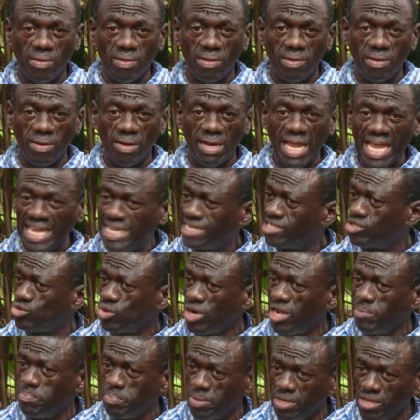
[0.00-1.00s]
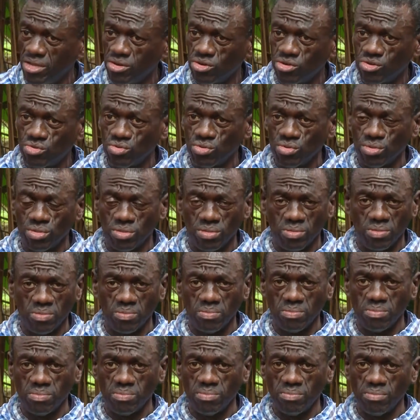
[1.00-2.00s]
like to appeal to
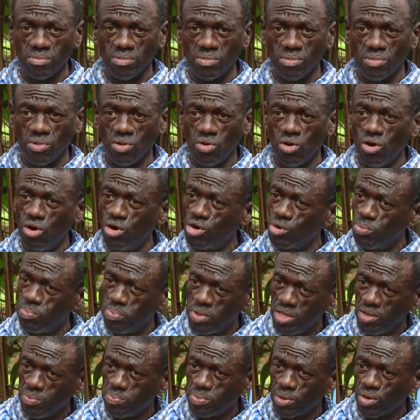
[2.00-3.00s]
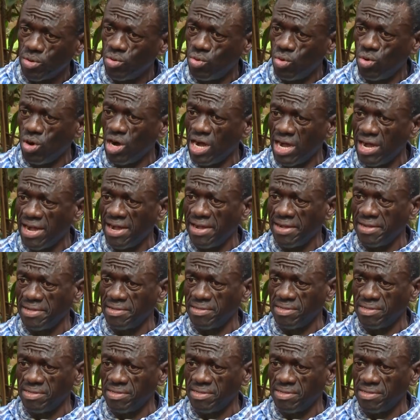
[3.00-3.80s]
all people who are